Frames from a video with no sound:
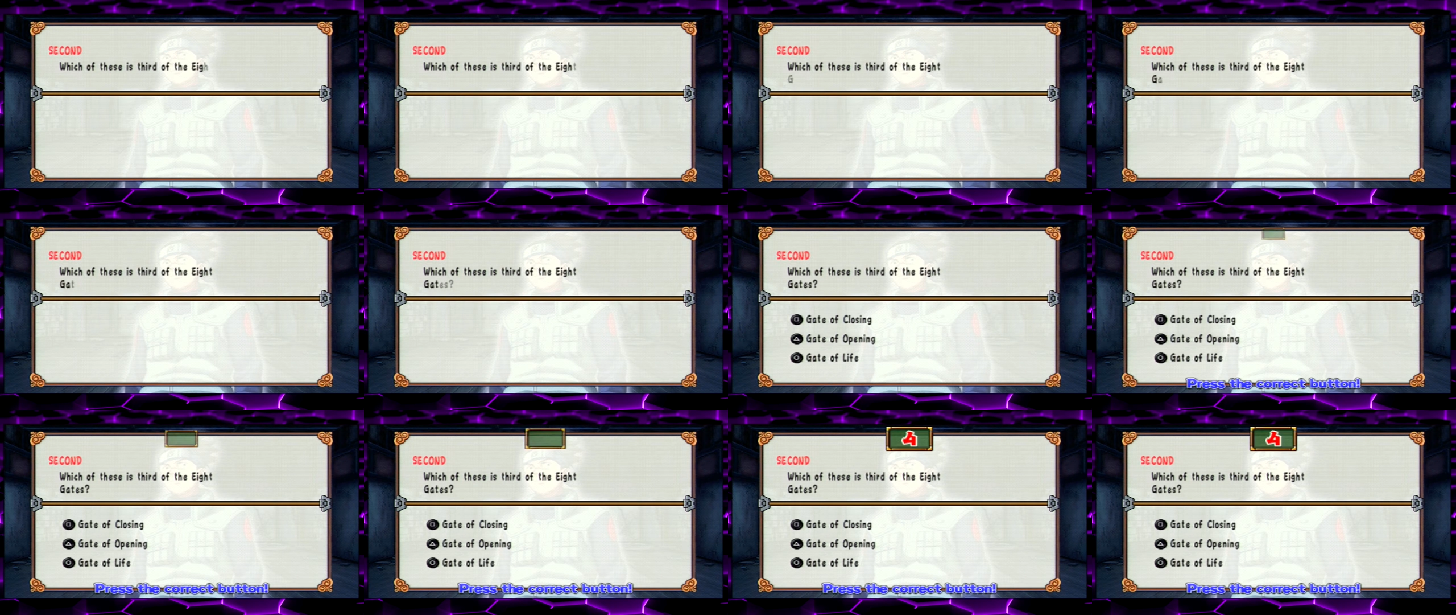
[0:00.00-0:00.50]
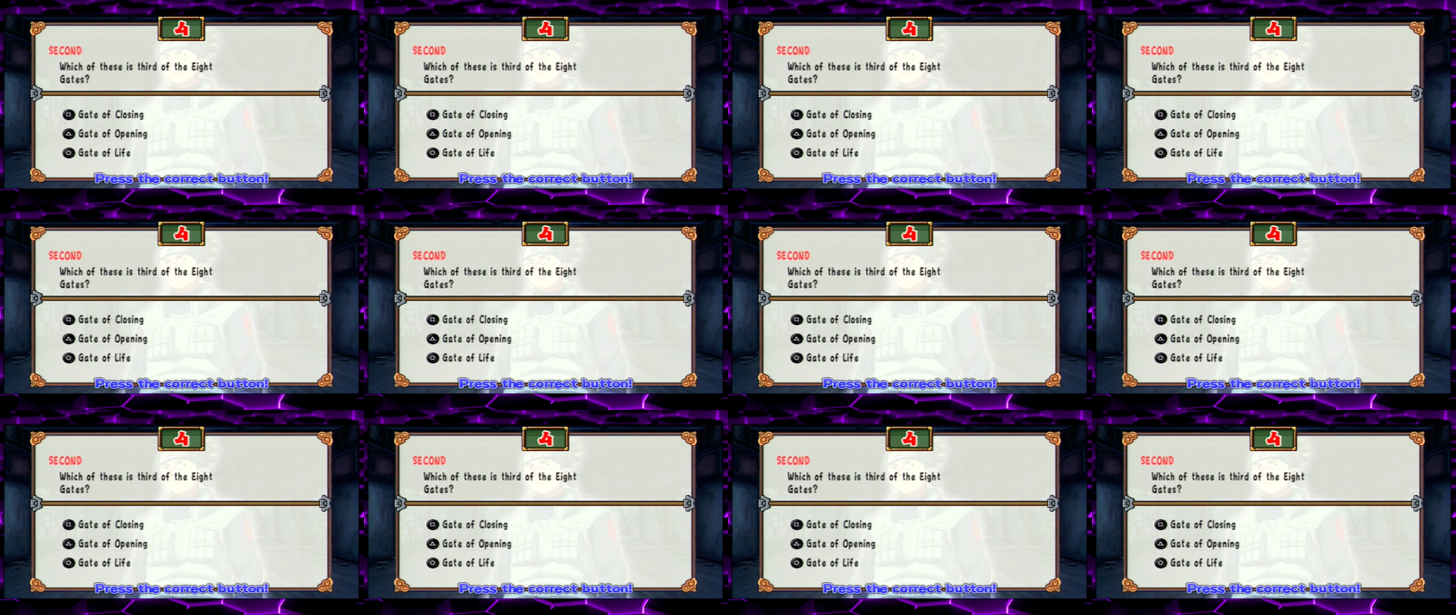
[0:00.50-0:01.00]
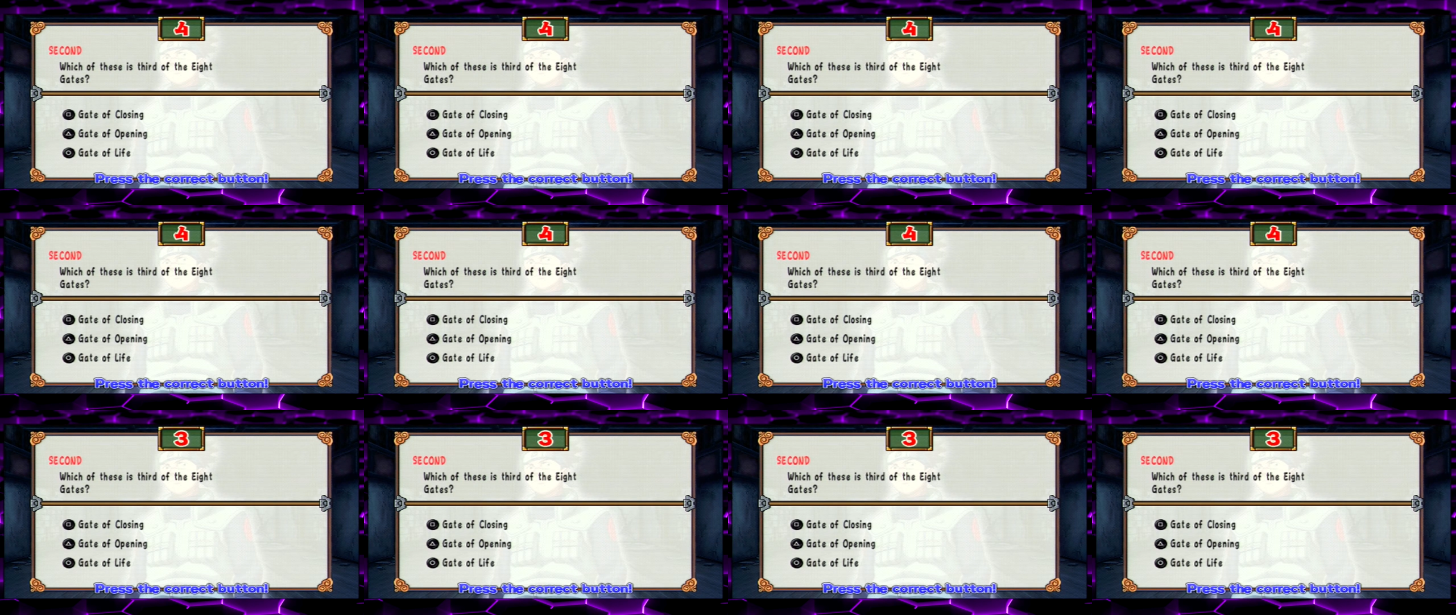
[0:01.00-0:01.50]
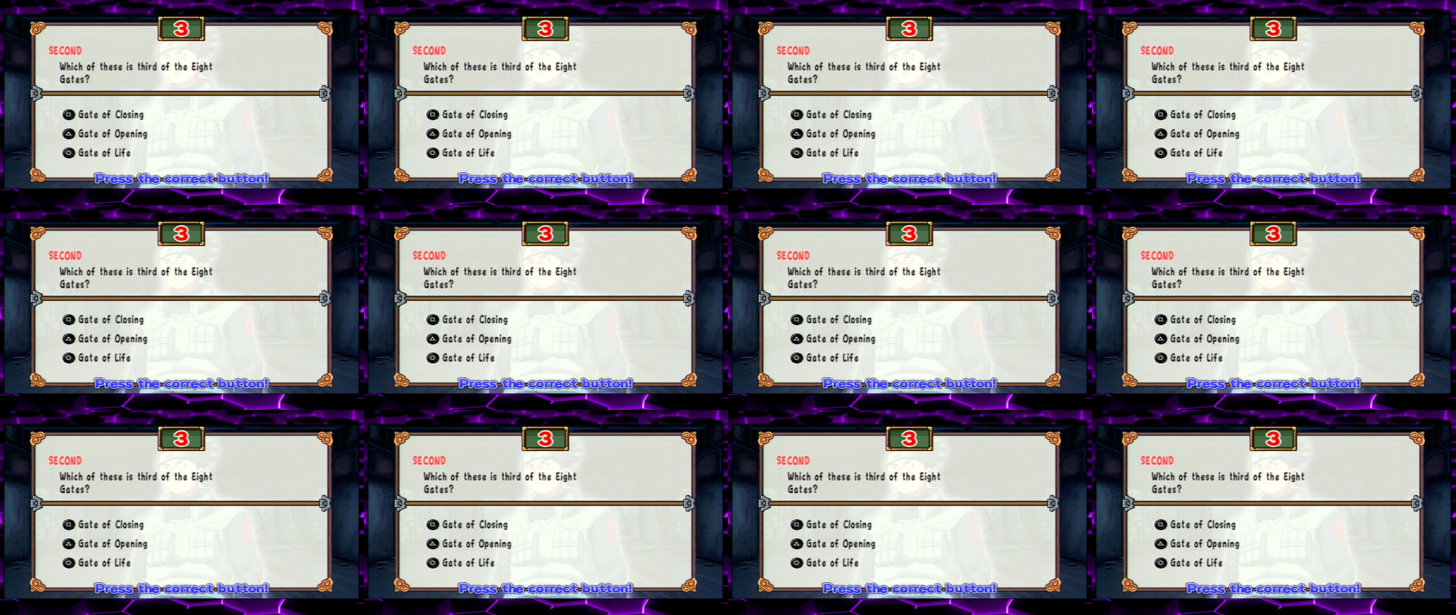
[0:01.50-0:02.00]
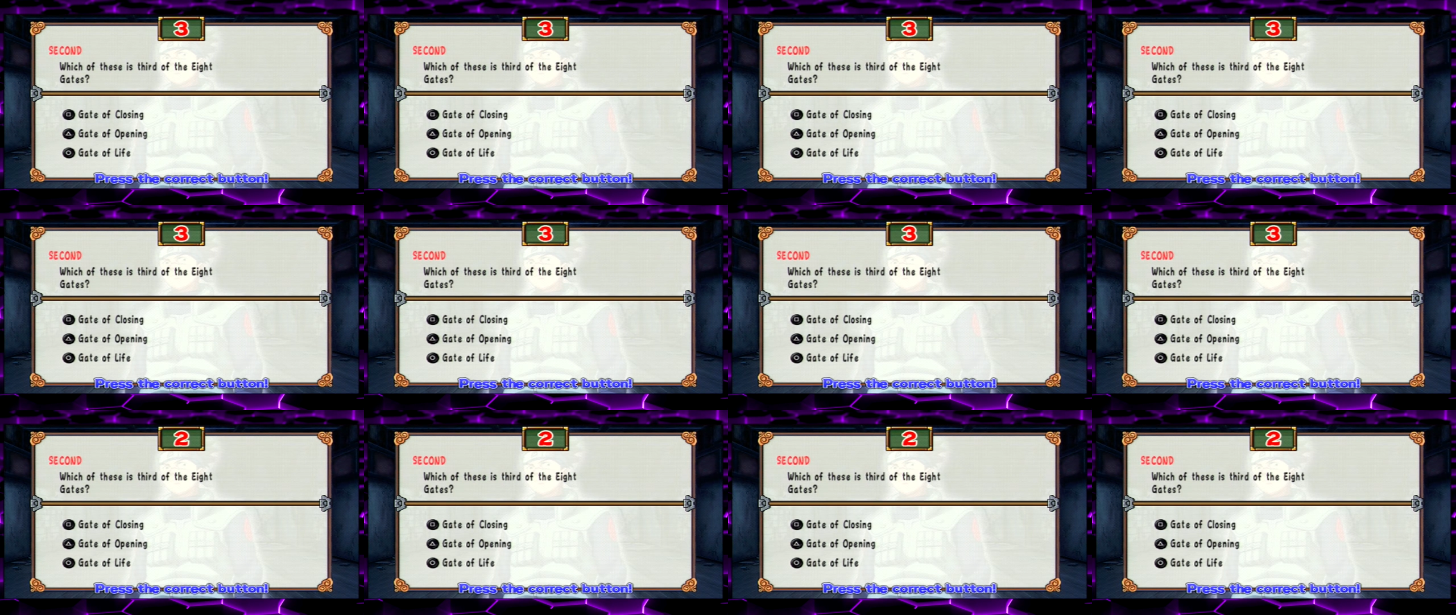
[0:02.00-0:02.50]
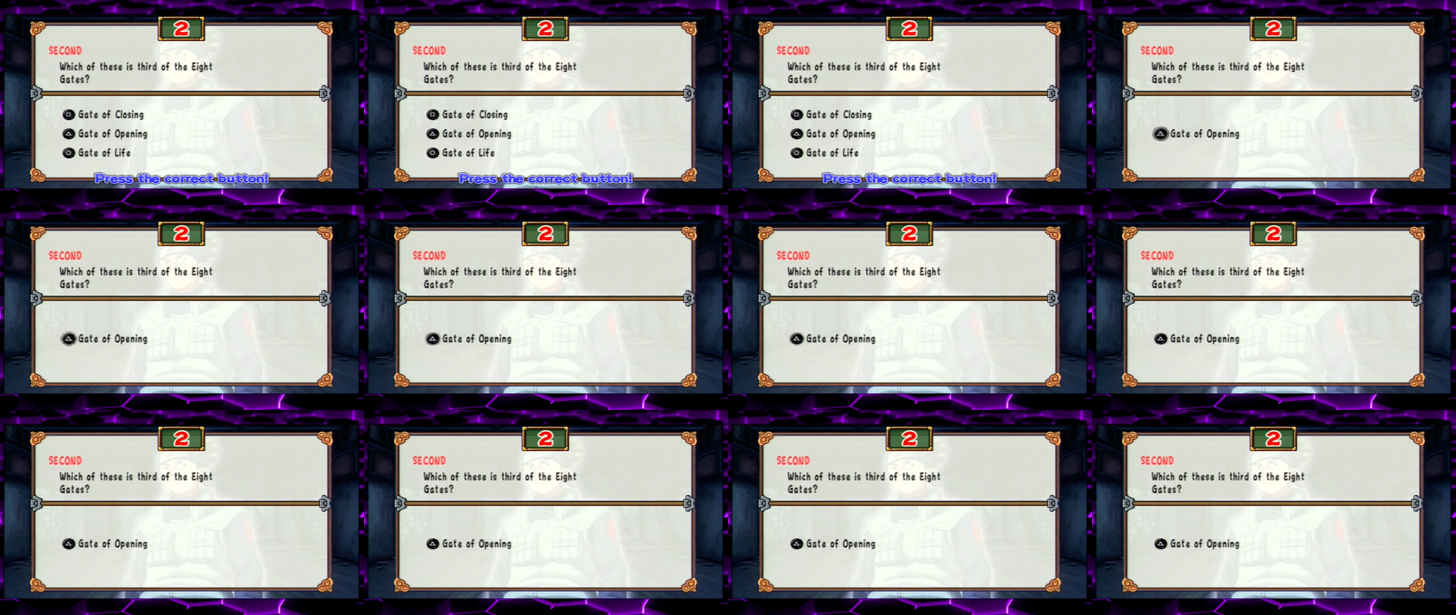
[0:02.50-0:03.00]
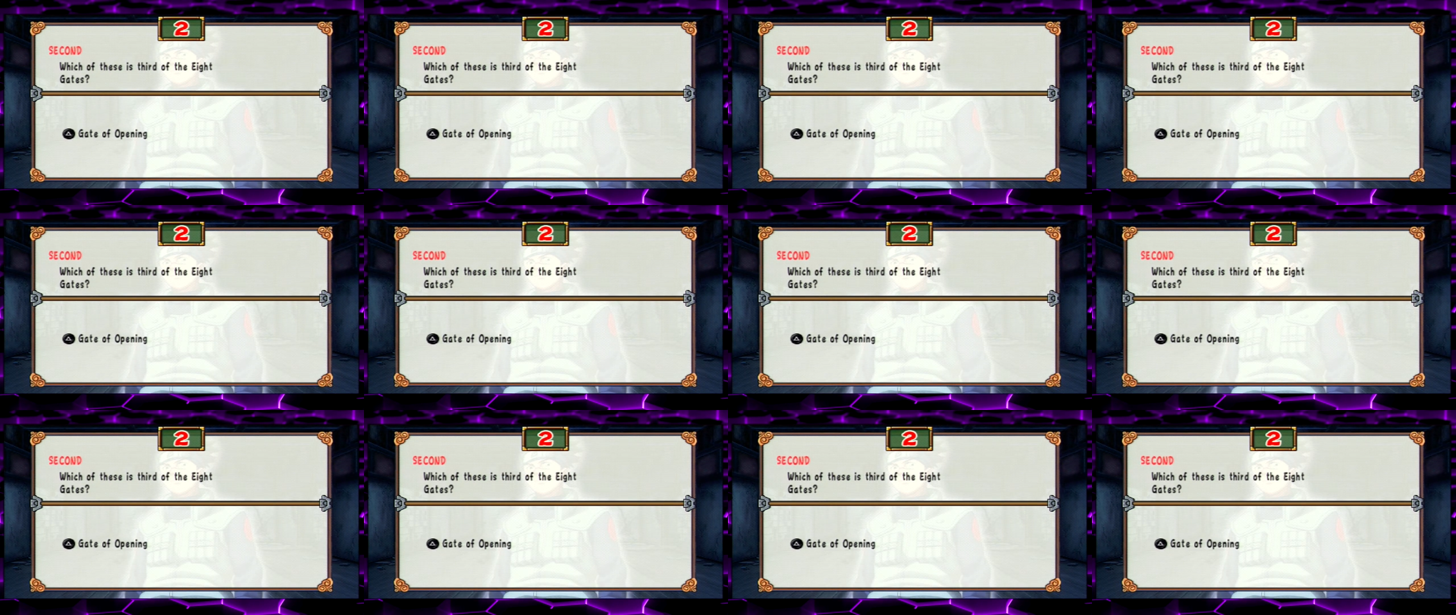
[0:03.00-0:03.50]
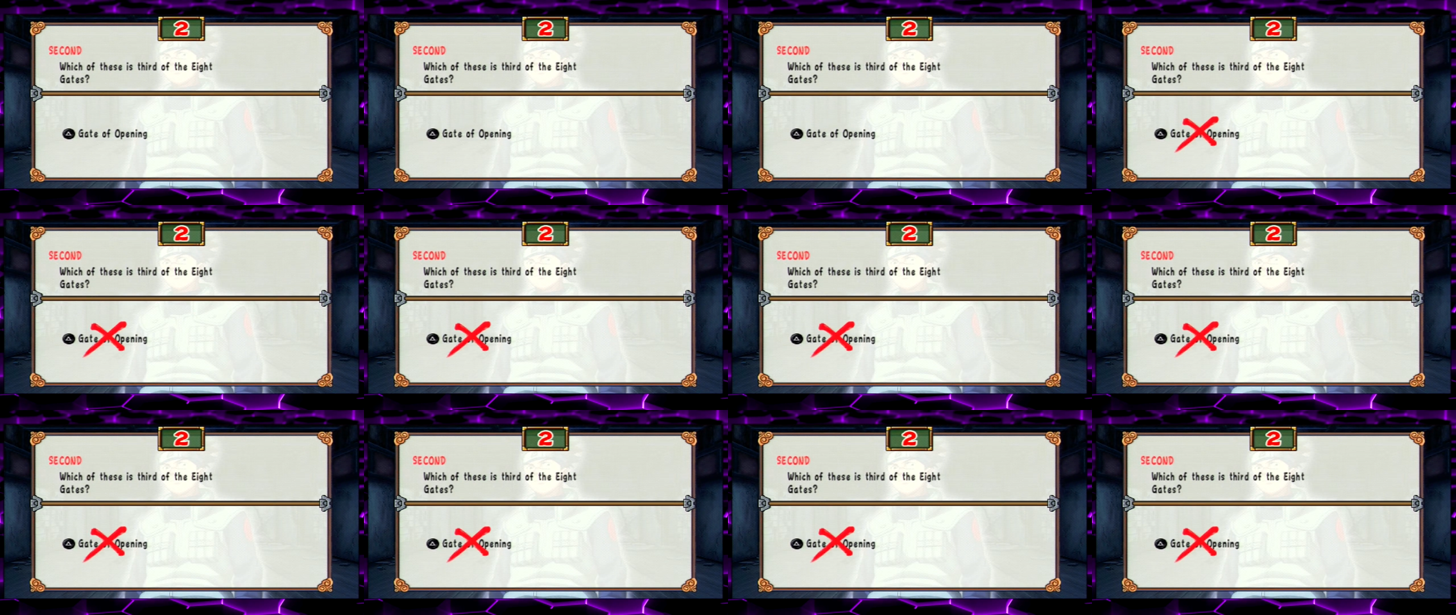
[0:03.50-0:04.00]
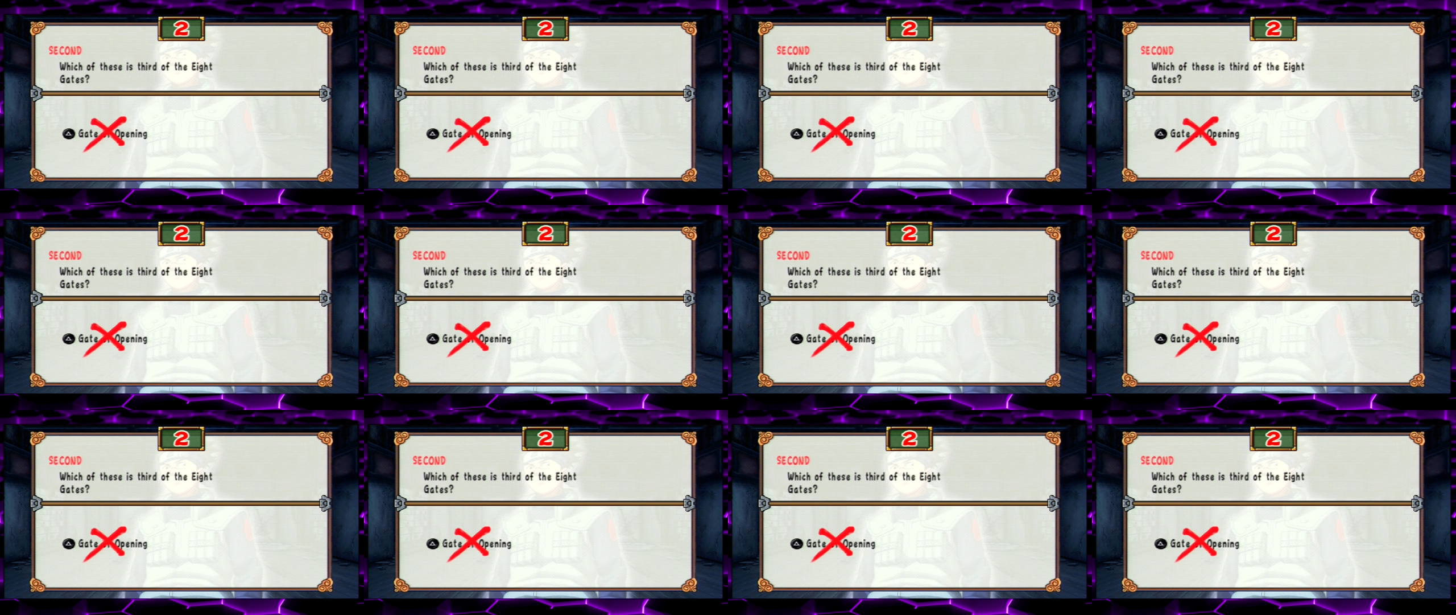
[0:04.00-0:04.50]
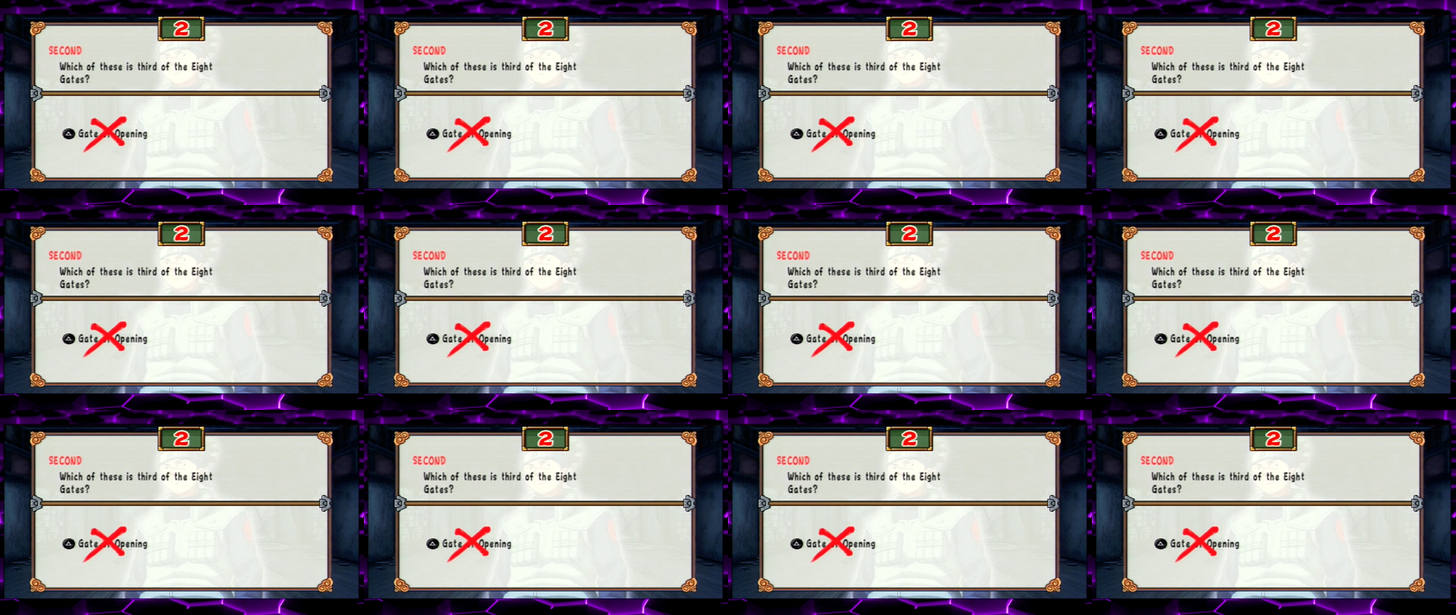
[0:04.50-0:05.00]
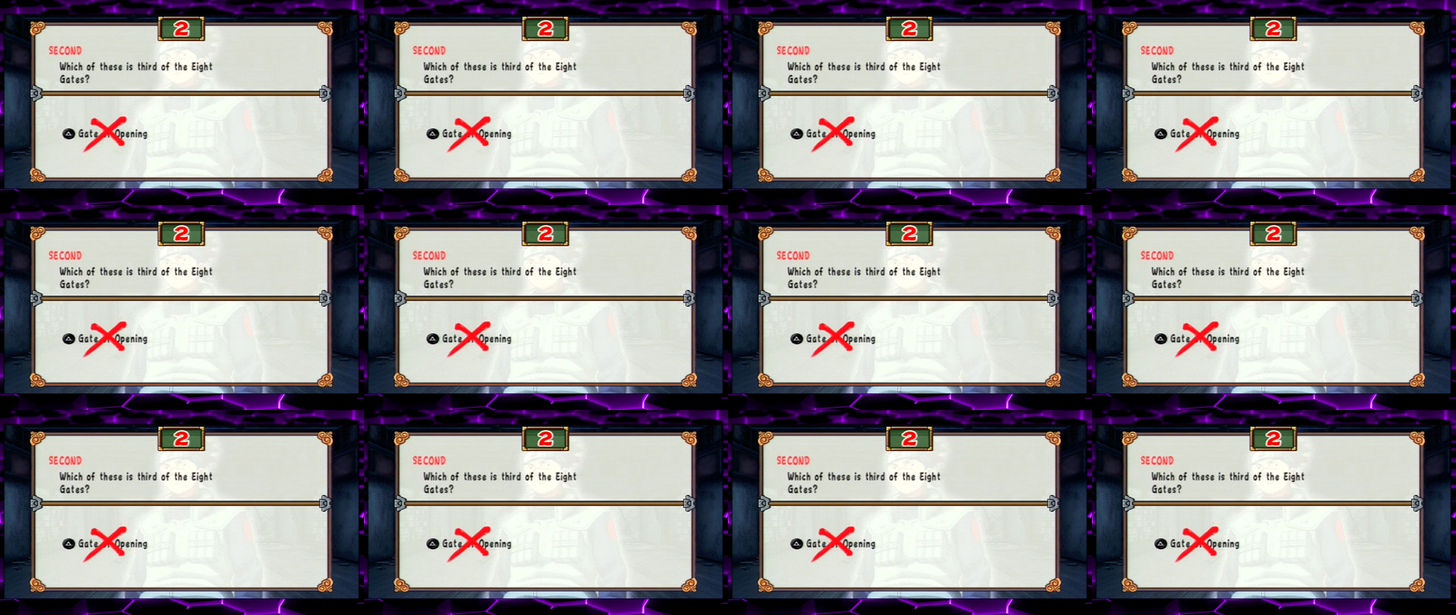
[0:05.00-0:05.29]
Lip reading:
Nobody's mouth can be seen.